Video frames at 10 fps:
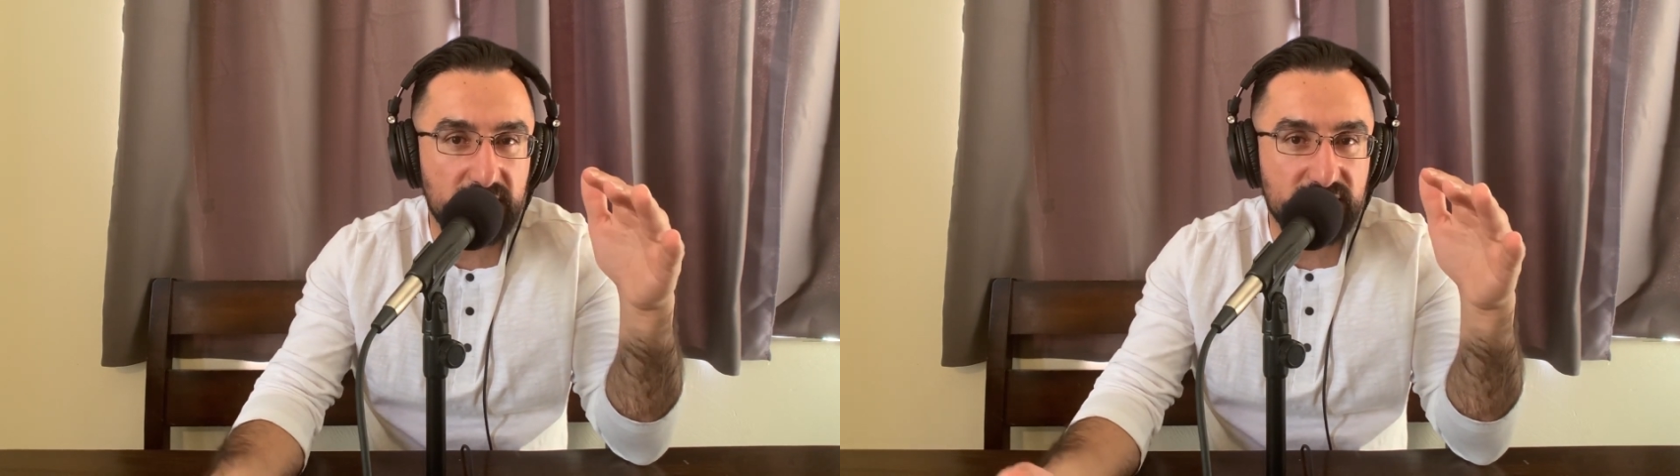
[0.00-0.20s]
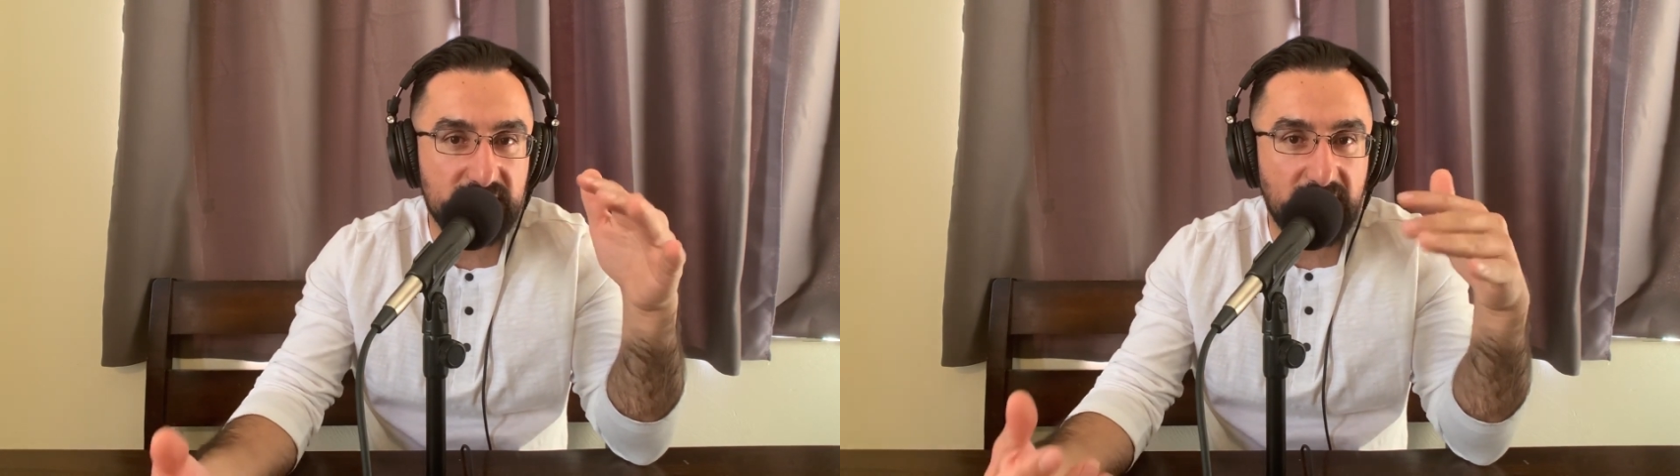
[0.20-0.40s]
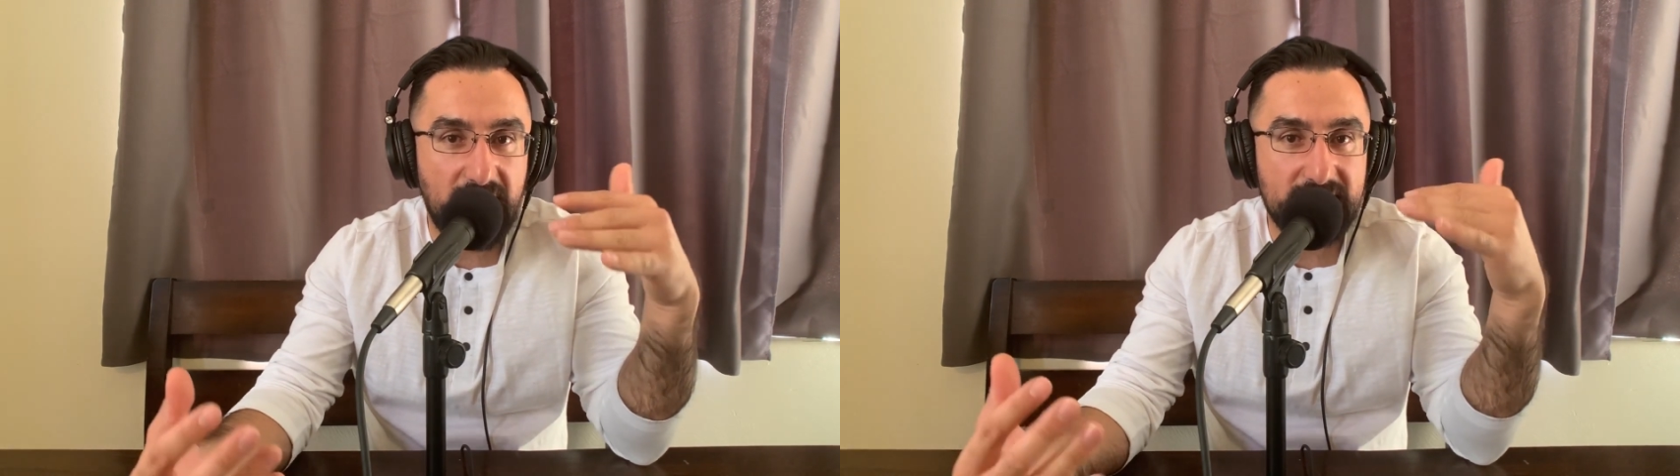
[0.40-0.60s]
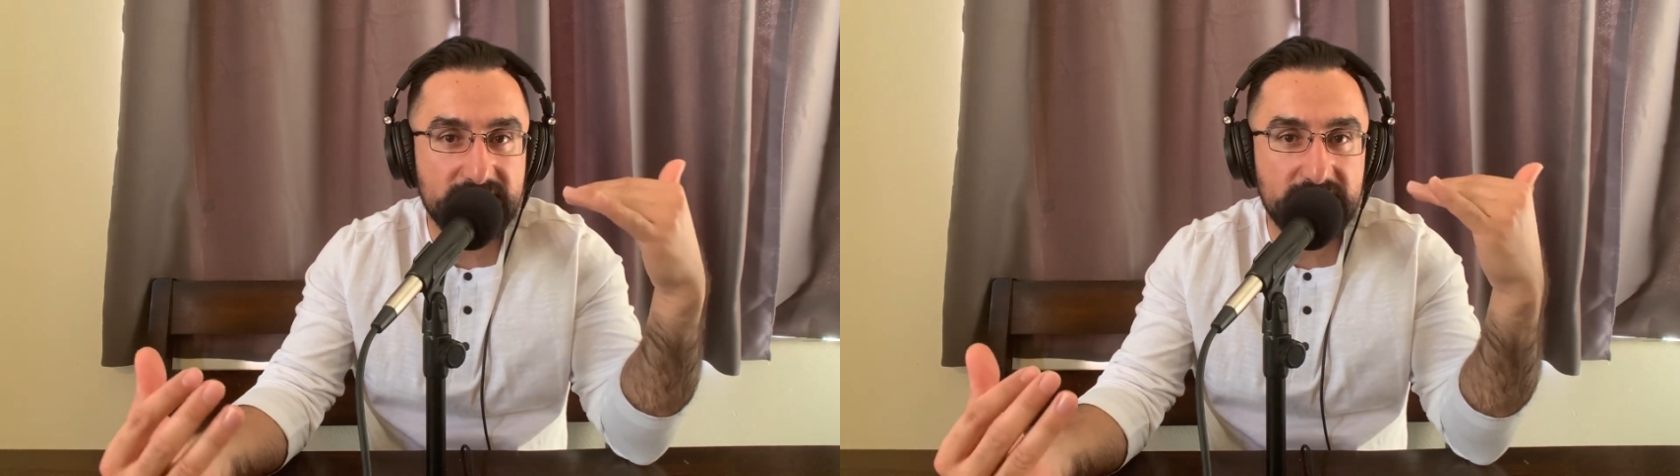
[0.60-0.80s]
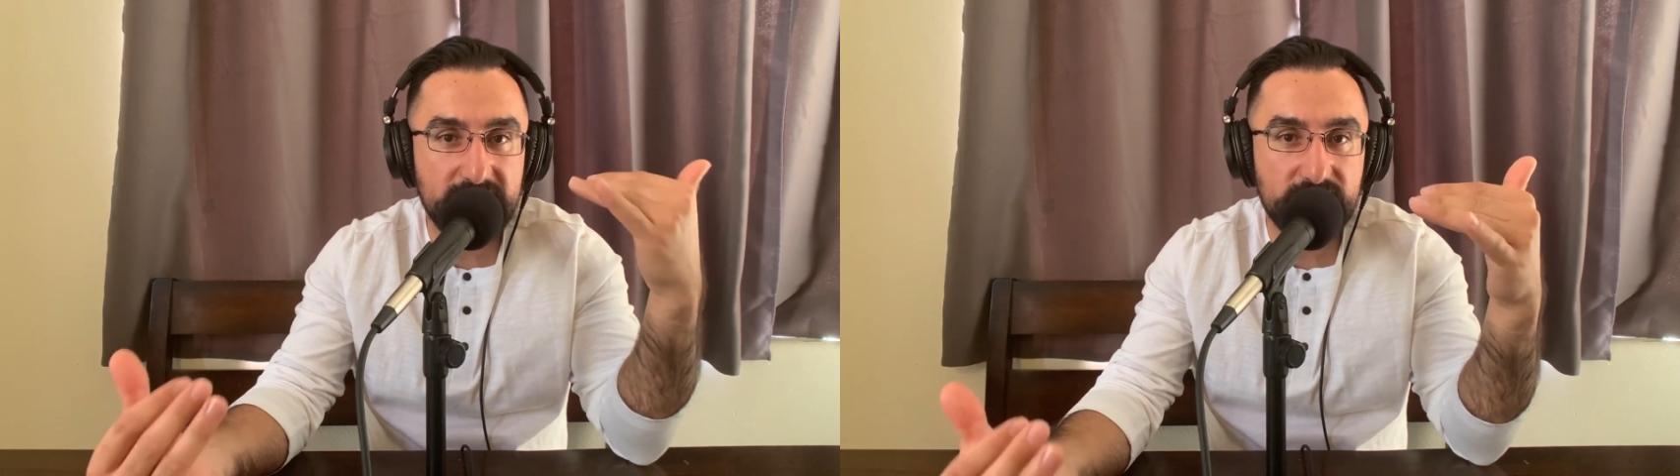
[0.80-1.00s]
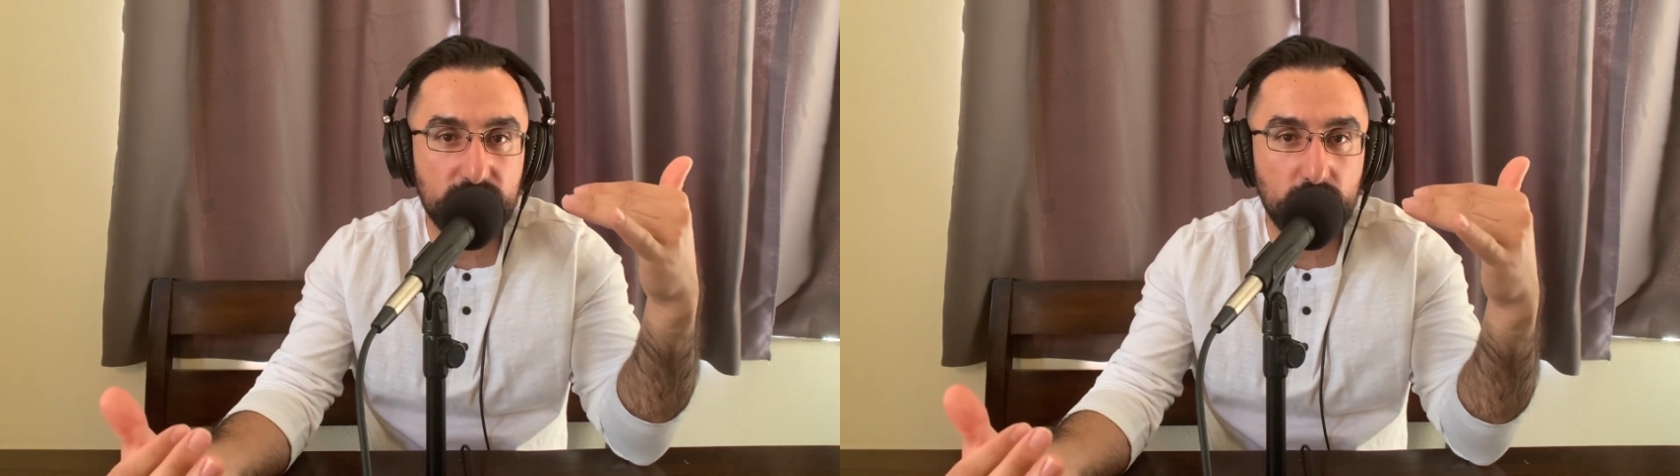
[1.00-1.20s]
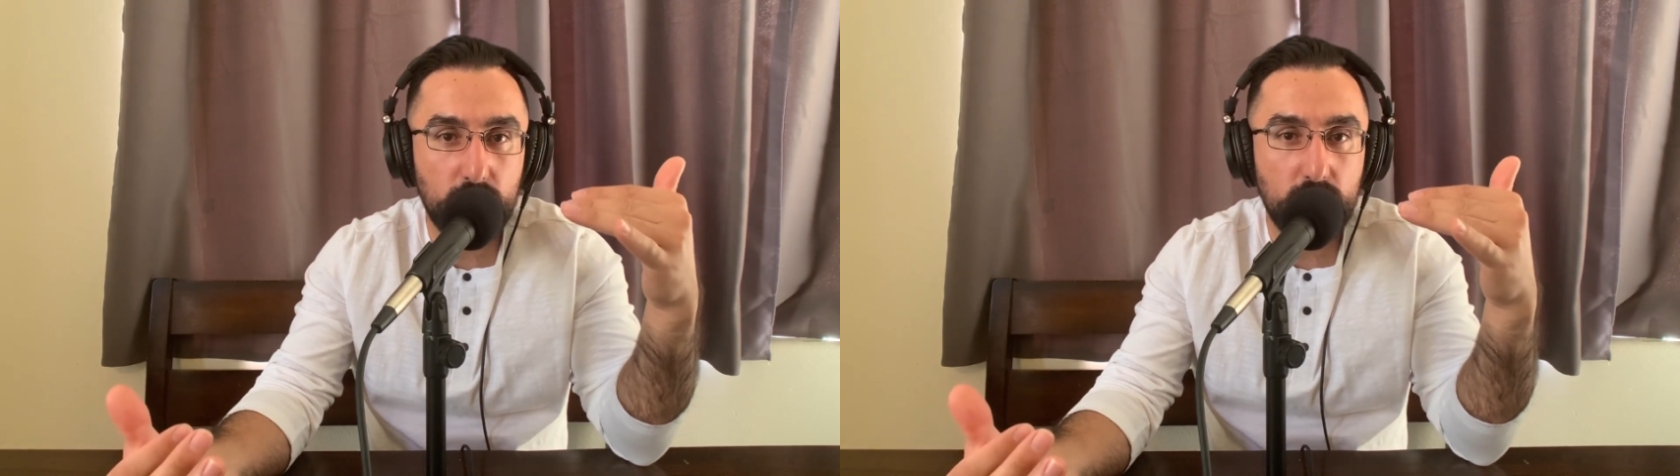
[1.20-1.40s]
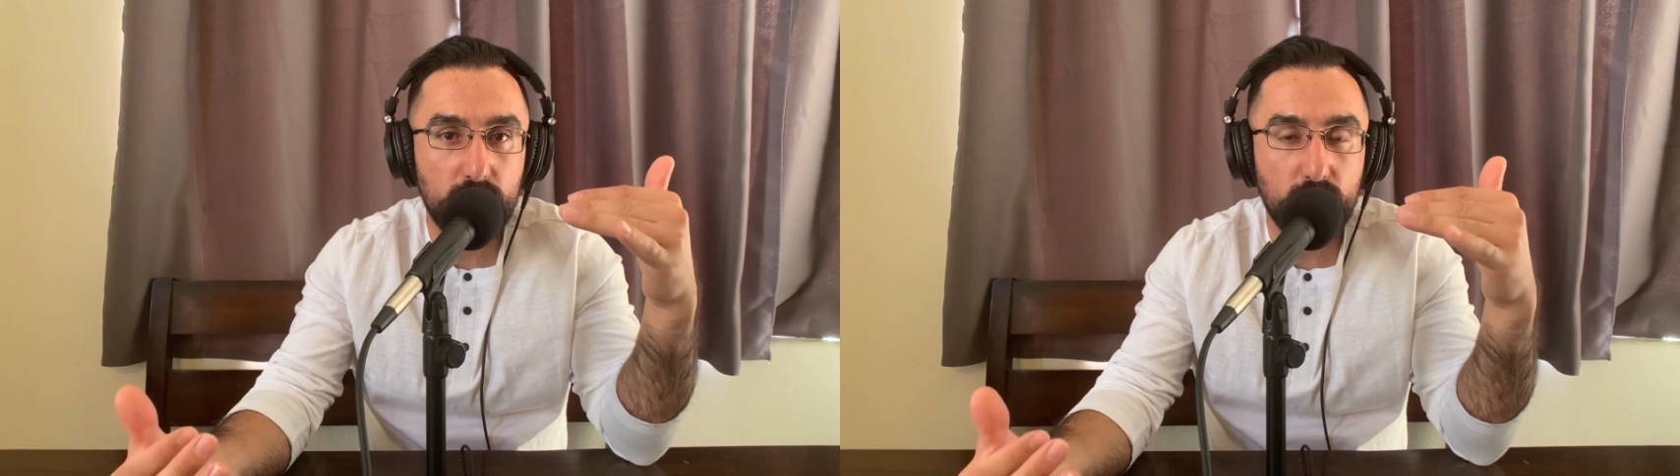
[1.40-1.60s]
just lackadaisical